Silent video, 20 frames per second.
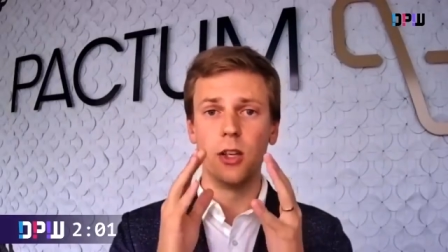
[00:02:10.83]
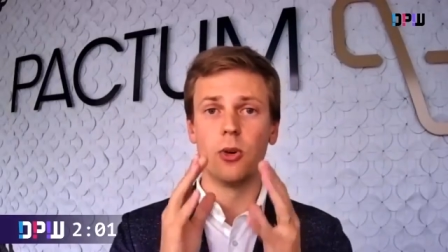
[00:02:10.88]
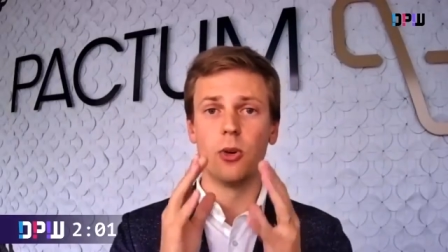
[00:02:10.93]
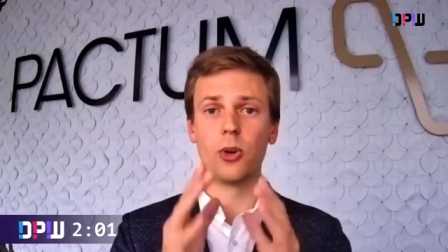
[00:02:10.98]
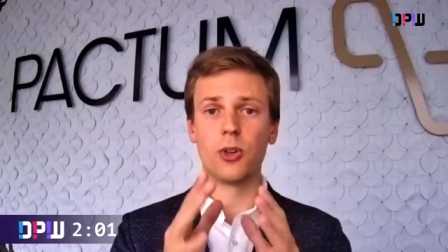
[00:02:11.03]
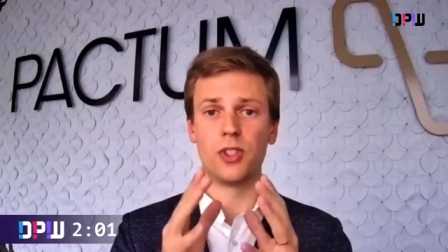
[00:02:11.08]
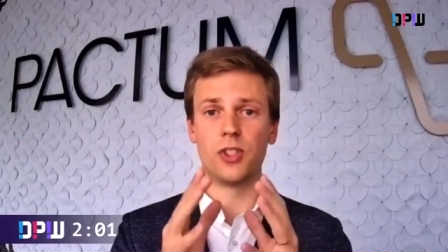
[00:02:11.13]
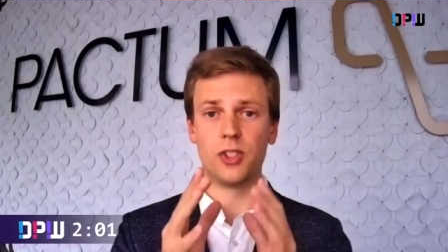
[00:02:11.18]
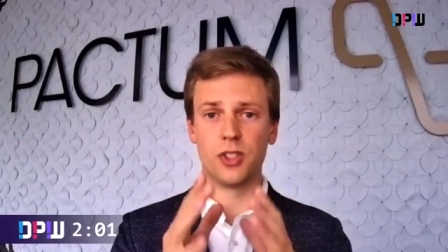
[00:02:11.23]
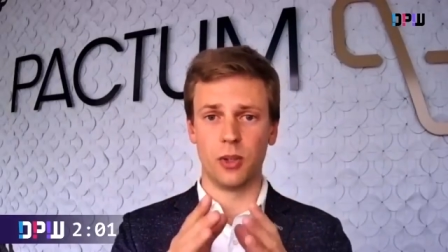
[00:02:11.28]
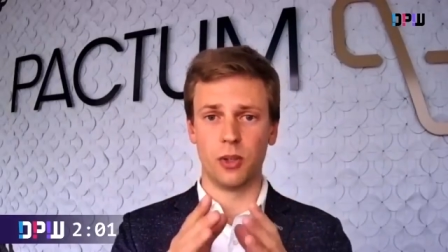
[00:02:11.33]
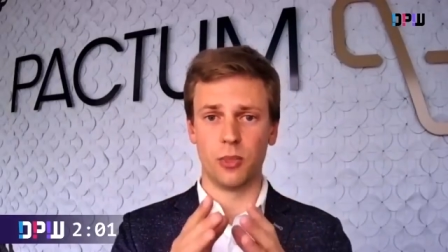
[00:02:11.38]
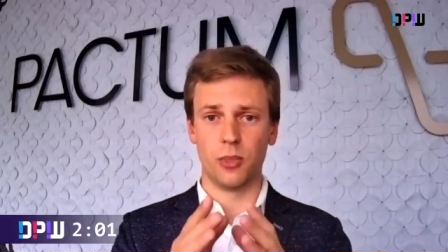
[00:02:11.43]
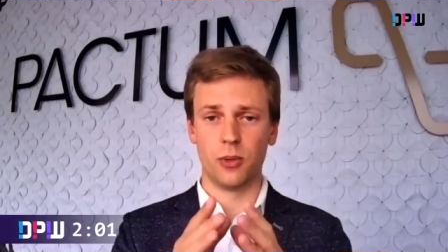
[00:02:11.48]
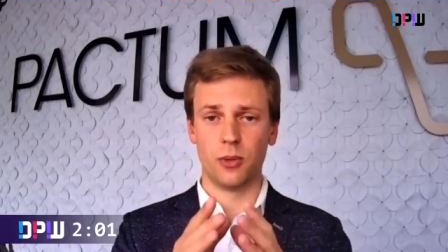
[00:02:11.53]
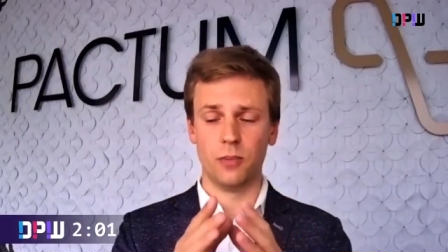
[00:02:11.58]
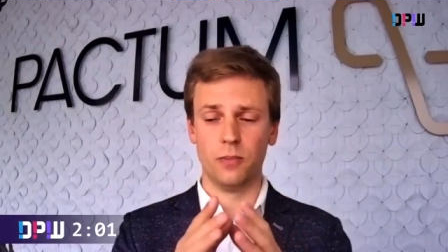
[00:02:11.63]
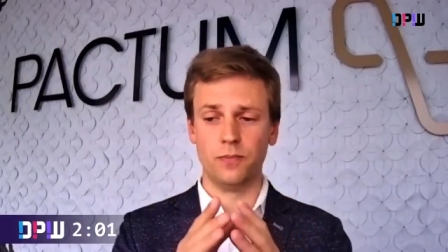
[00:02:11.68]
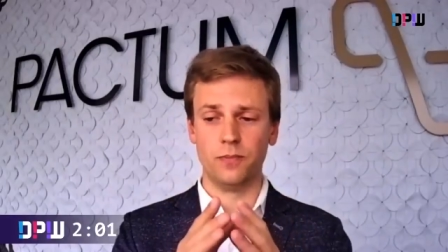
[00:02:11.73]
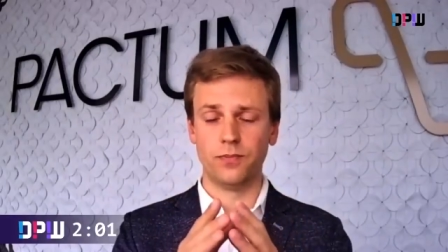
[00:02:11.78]
your
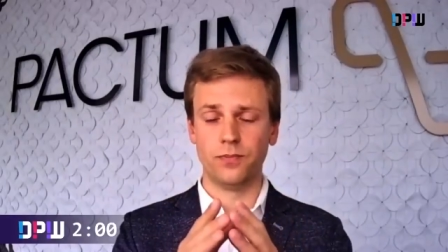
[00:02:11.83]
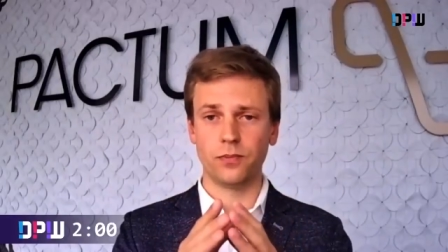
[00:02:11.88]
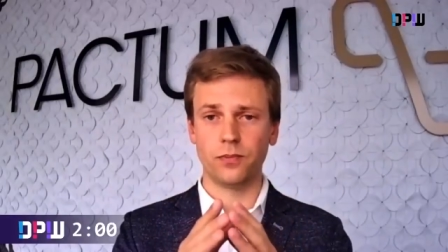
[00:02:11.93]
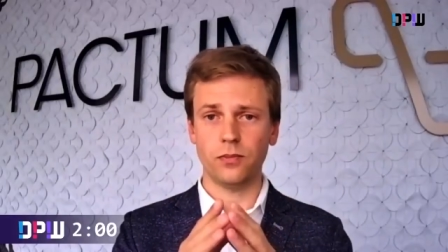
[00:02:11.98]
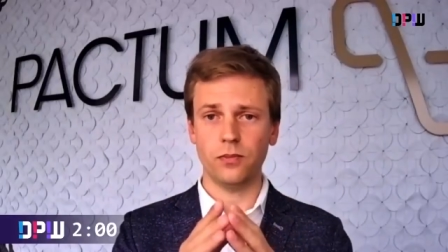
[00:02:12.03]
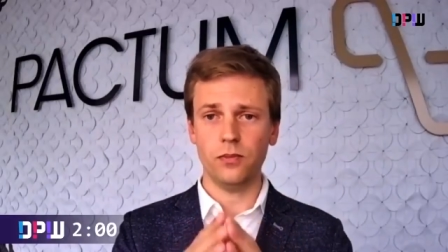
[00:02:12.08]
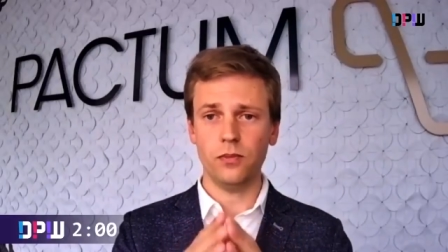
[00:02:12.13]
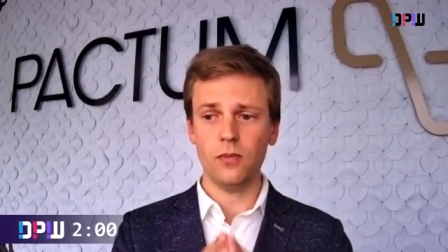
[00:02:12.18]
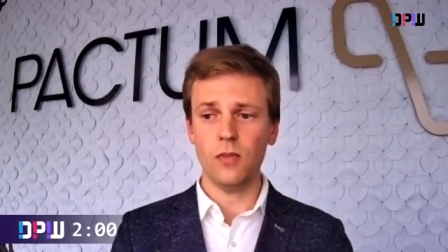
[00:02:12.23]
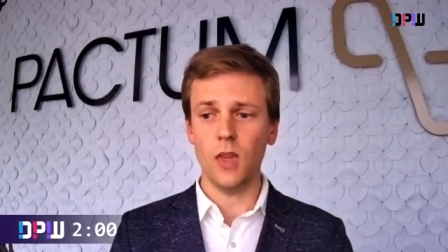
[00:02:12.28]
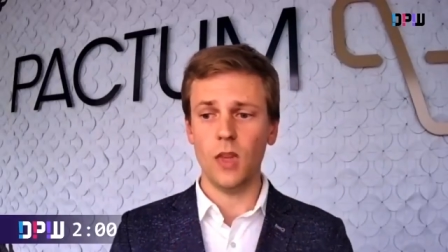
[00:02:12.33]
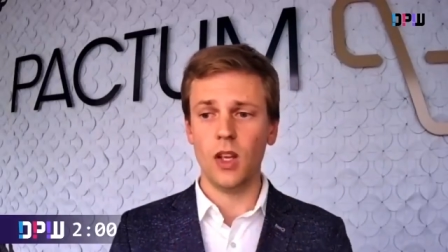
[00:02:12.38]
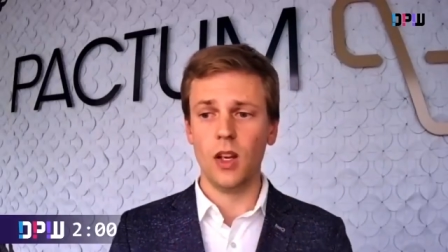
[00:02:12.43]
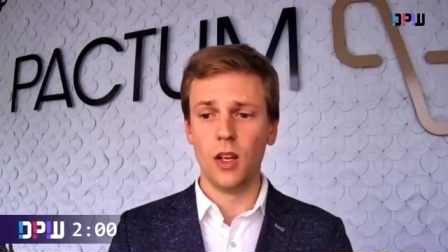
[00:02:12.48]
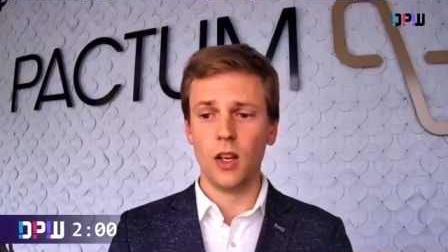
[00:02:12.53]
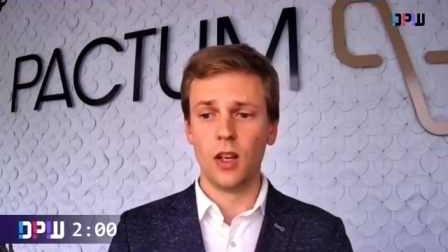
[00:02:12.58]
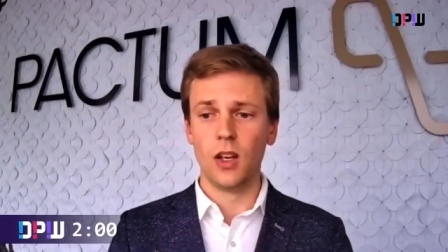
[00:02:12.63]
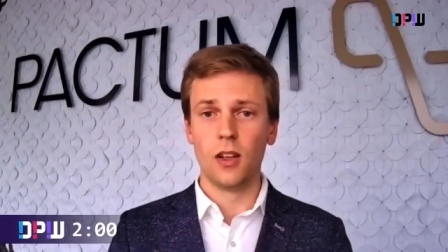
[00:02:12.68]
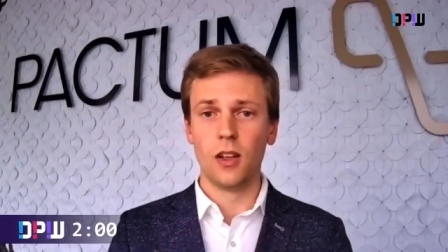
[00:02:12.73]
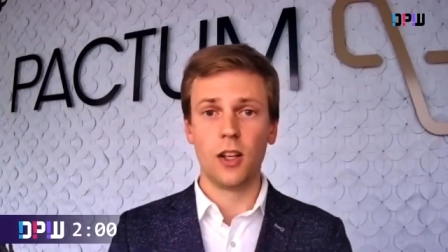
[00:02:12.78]
systems.
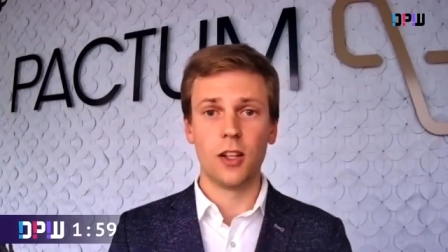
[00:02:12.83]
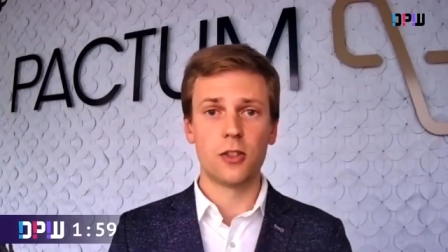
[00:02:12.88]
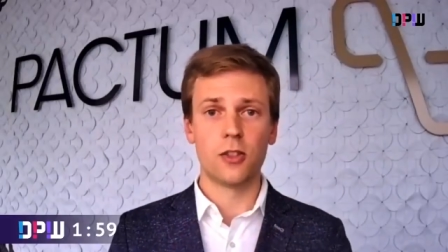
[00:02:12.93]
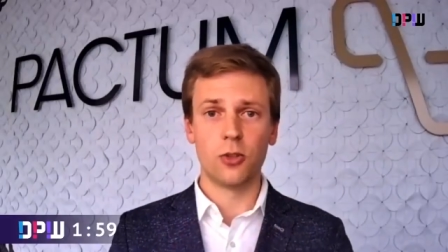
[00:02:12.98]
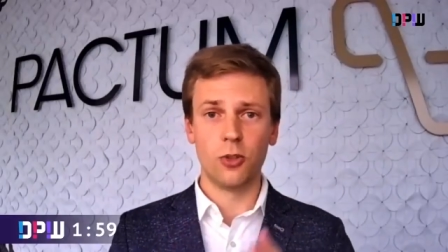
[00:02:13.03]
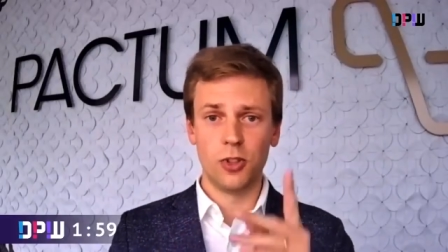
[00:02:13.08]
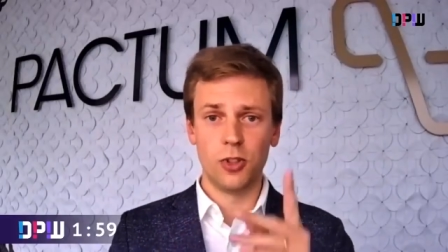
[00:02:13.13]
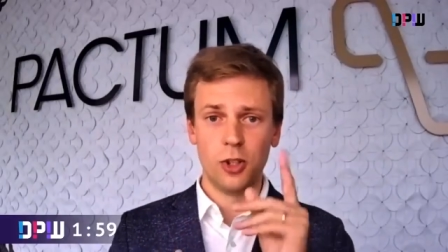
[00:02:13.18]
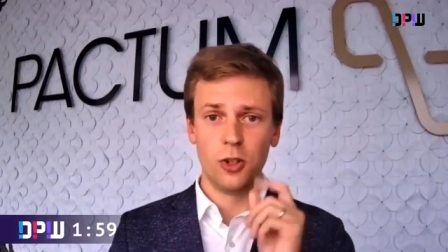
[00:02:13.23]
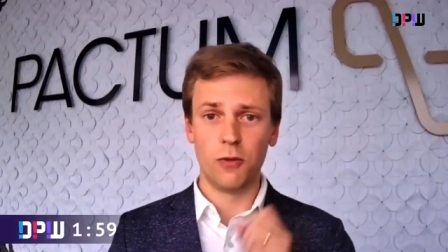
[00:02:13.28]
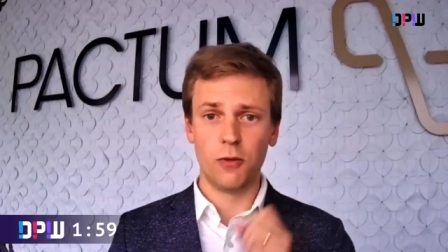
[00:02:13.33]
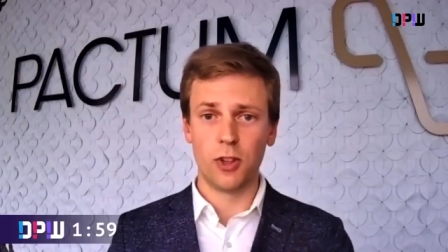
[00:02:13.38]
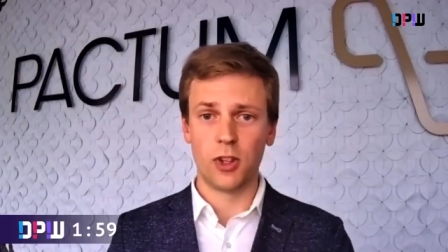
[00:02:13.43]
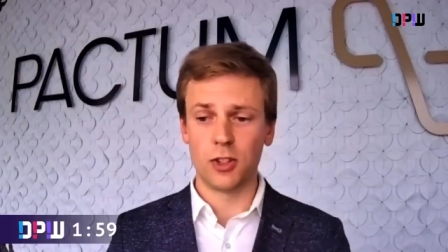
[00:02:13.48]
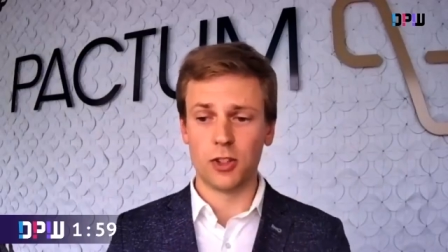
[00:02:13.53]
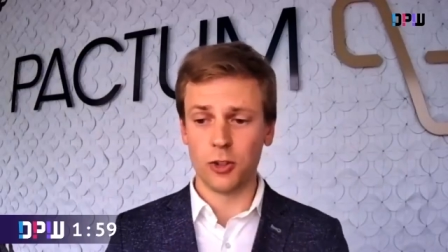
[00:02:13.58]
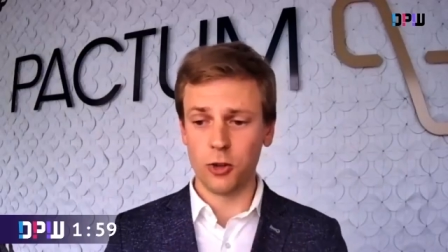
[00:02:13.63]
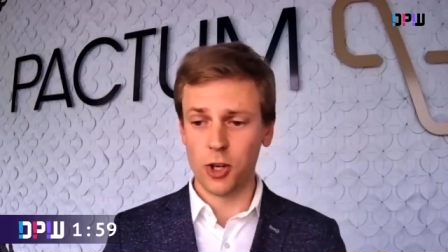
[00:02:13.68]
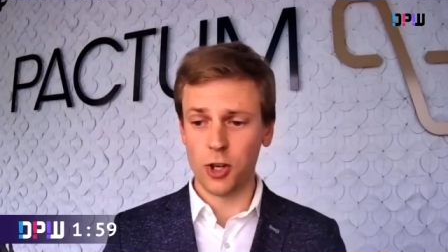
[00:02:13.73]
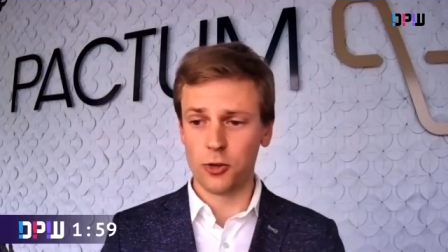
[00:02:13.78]
Let's continue
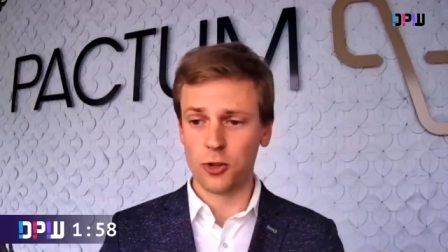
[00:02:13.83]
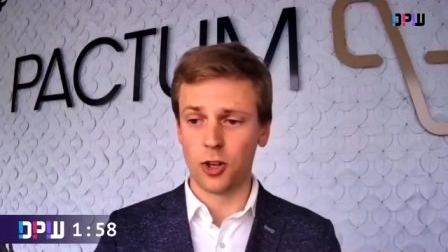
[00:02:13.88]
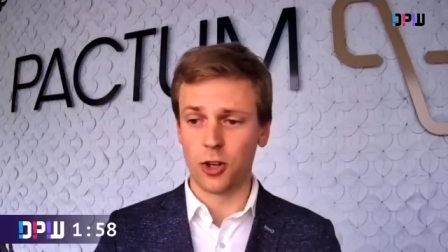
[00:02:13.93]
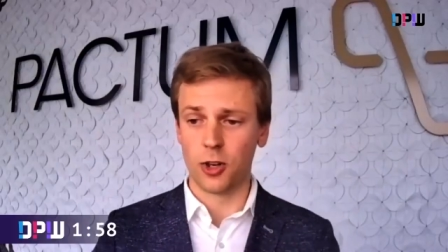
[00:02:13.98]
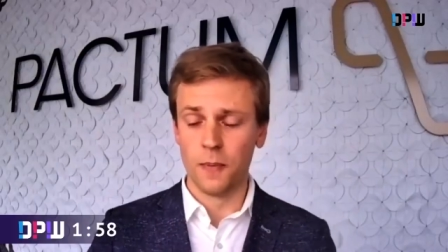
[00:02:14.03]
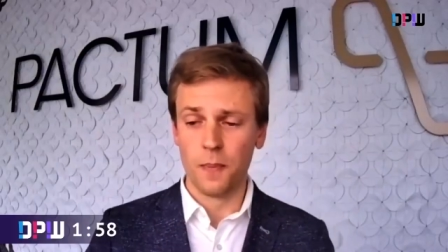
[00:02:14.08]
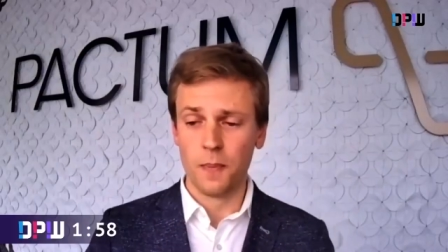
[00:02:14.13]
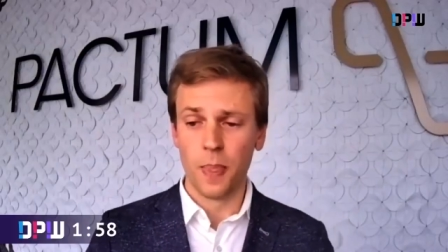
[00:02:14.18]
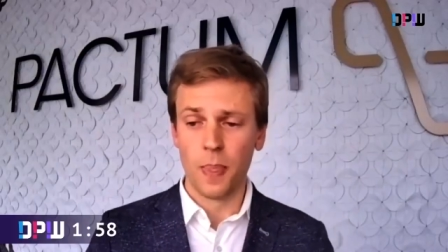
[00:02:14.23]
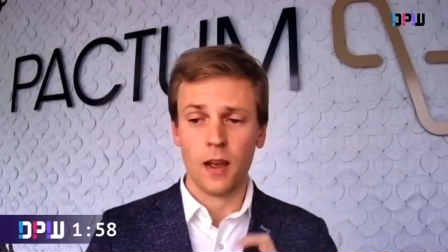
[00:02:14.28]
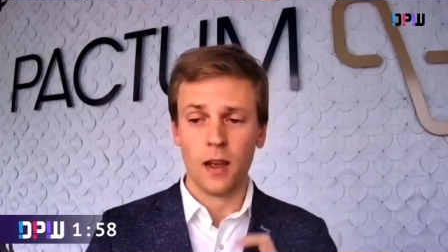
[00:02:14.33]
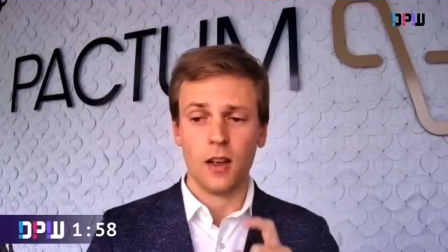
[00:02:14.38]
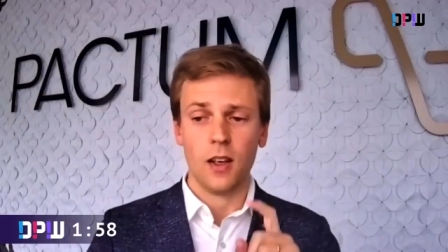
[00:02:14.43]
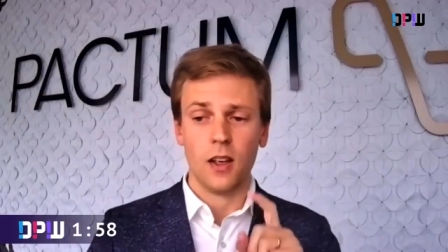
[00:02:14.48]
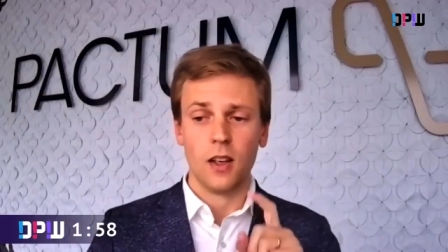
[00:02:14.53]
with the screen share.